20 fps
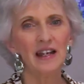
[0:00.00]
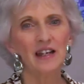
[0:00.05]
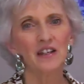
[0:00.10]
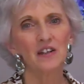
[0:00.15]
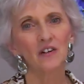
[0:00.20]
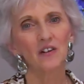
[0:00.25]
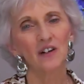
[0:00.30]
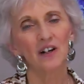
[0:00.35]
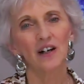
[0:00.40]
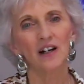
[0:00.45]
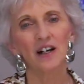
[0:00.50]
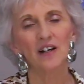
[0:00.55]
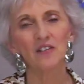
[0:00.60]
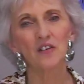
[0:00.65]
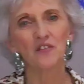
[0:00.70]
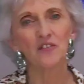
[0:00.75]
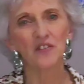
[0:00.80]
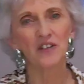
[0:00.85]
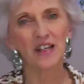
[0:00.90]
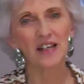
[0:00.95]
You all have
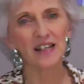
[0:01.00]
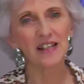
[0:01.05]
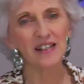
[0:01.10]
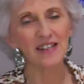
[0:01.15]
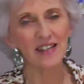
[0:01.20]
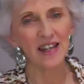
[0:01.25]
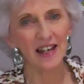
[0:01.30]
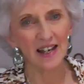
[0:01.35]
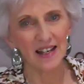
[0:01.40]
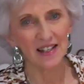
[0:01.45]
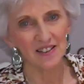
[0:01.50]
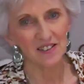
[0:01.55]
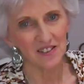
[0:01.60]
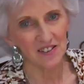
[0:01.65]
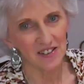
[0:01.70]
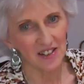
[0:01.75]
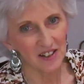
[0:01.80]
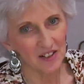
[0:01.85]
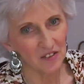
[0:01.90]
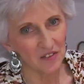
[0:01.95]
a
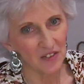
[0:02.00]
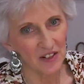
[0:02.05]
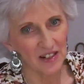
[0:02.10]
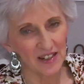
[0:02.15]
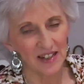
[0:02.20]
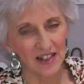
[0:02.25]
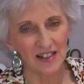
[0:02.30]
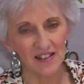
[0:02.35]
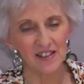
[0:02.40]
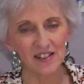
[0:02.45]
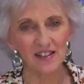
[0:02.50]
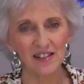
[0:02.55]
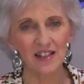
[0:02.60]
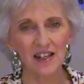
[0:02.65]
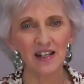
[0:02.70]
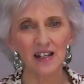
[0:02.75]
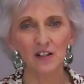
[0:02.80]
fantastic, fantastic day.